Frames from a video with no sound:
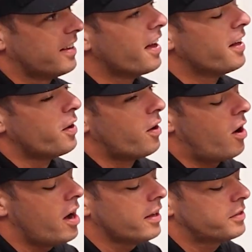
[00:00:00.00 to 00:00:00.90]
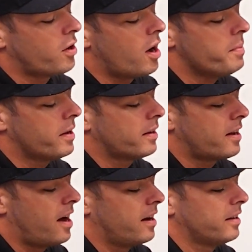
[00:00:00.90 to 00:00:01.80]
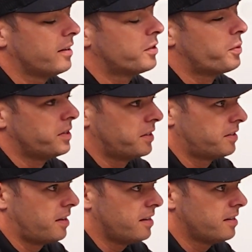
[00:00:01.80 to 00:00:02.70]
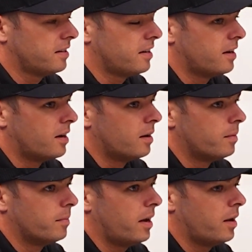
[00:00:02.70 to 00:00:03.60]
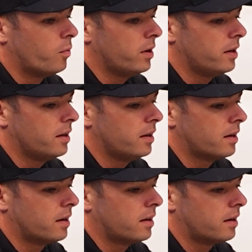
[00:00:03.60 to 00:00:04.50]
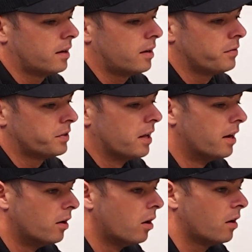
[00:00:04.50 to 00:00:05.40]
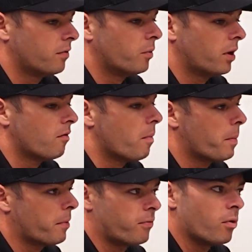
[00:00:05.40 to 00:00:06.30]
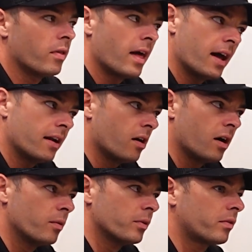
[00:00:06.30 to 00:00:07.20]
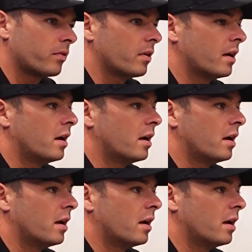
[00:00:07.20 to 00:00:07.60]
Yeah, no, I met Carly in 2016, and we obviously hit it off and whatever, but before that, I was